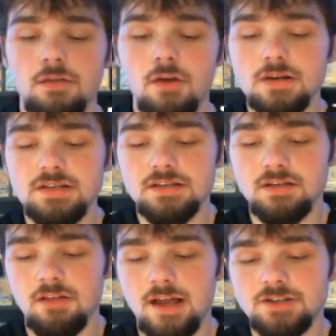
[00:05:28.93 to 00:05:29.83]
Arceus
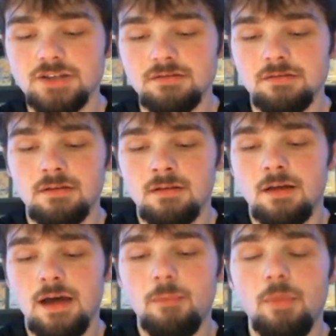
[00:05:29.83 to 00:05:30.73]
collection,
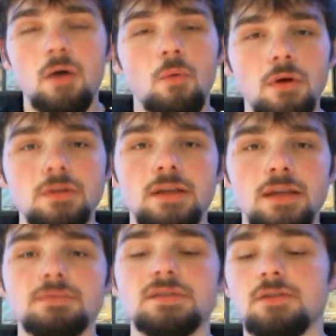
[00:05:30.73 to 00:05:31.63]
I bought one to
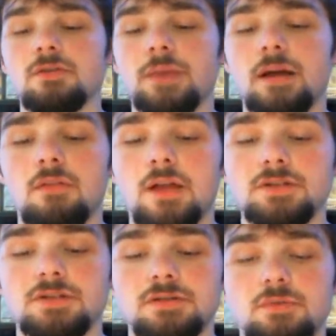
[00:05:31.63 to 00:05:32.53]
keep sealed in my
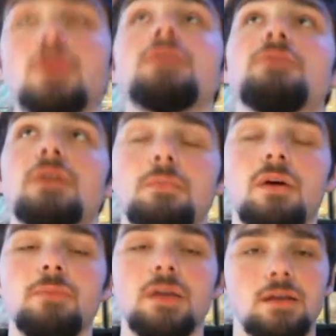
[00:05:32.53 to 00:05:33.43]
collection as well. It's right
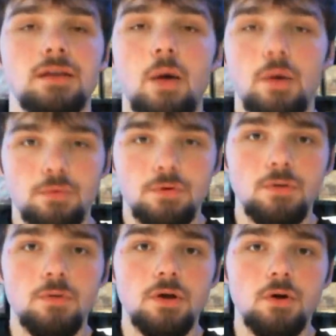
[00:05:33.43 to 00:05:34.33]
above me, and now I really
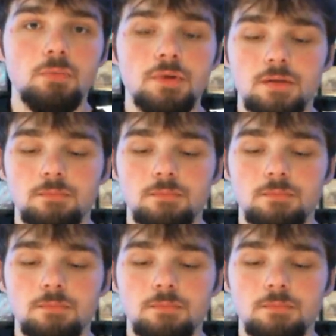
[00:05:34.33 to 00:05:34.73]
want to open it,